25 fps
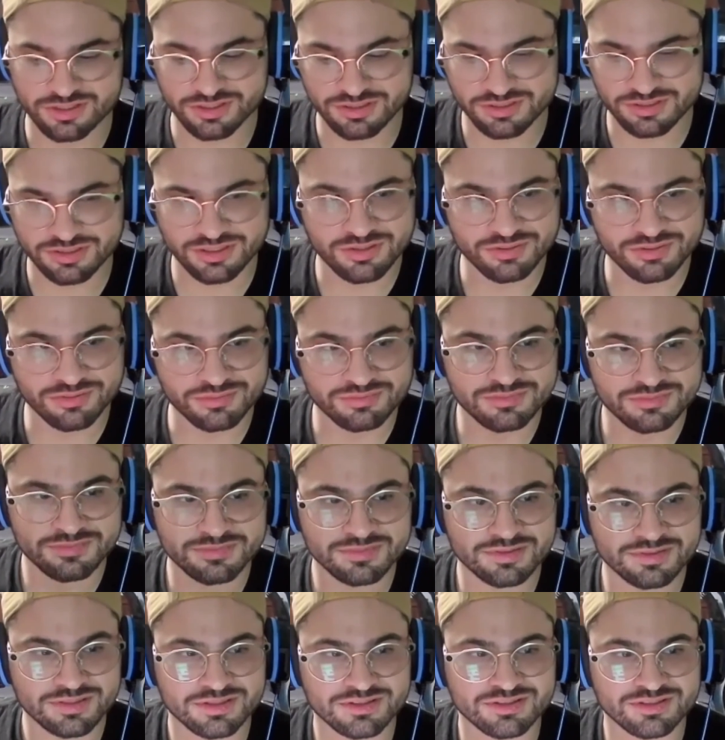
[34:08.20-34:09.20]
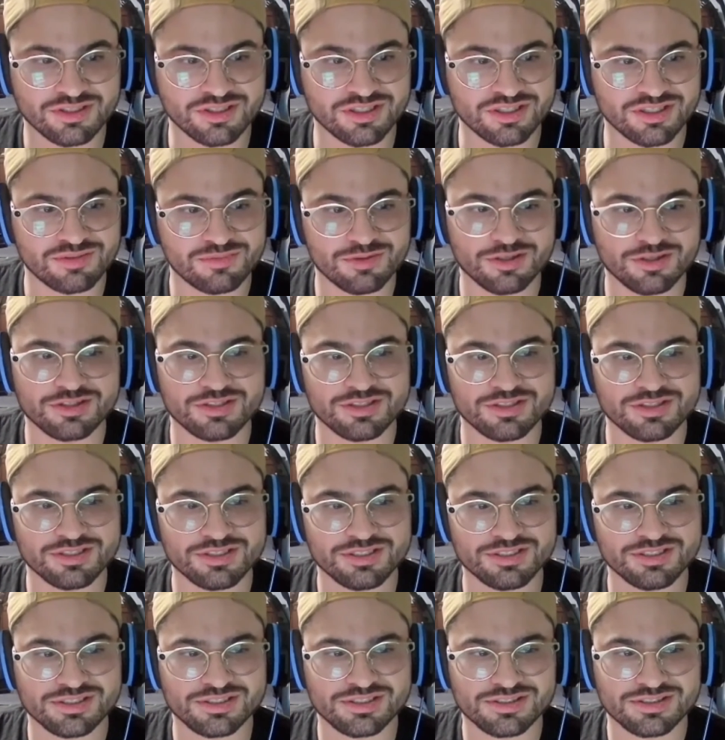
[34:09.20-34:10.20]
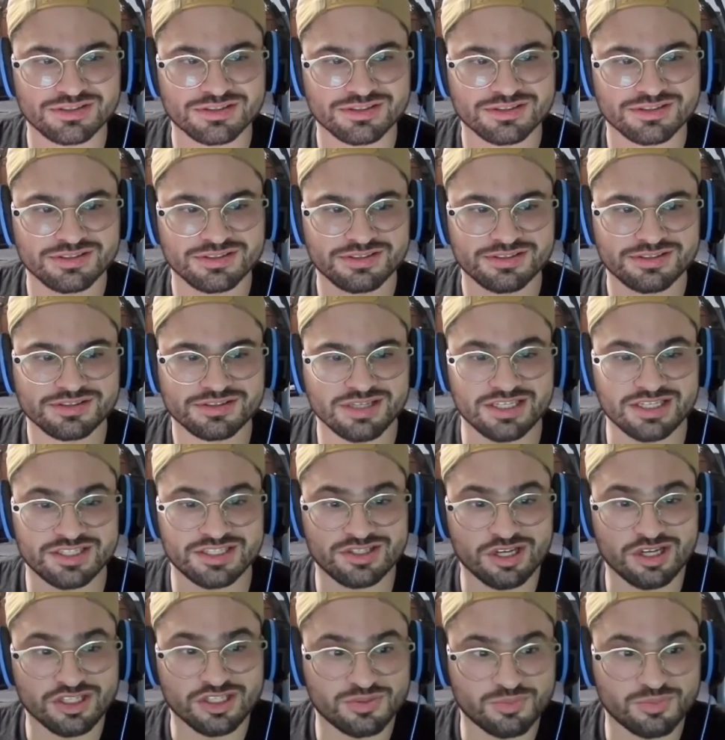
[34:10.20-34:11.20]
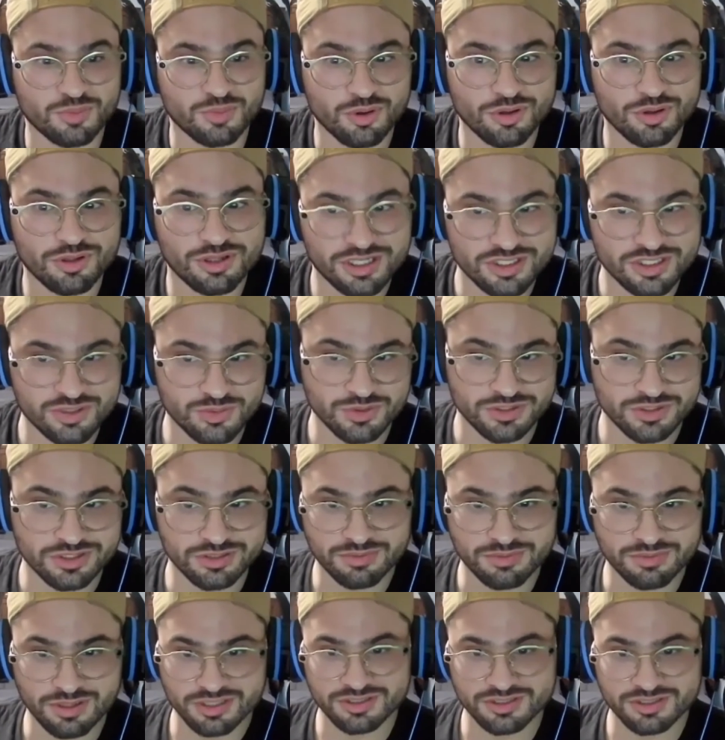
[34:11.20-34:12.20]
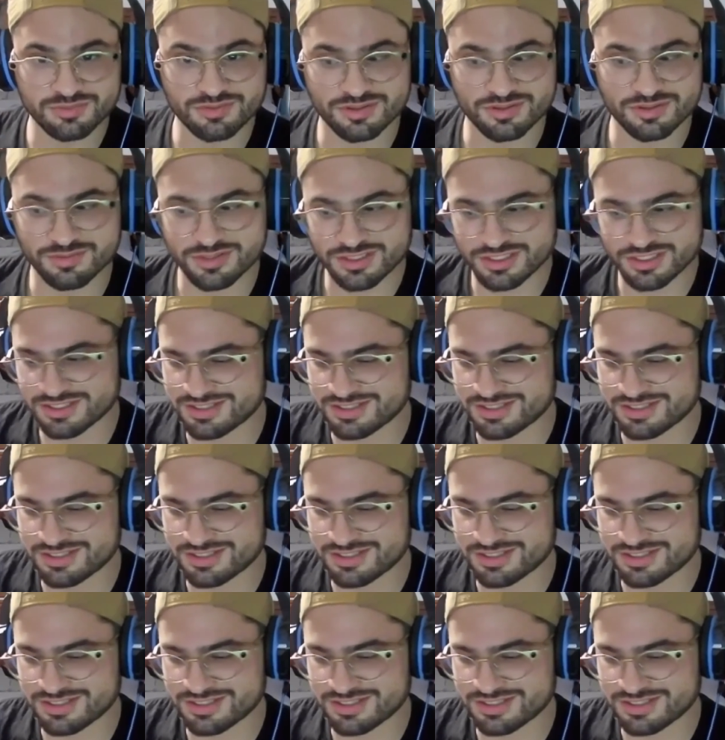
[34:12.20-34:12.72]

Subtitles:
you know, talking about this as non-spoiler as we could possibly be.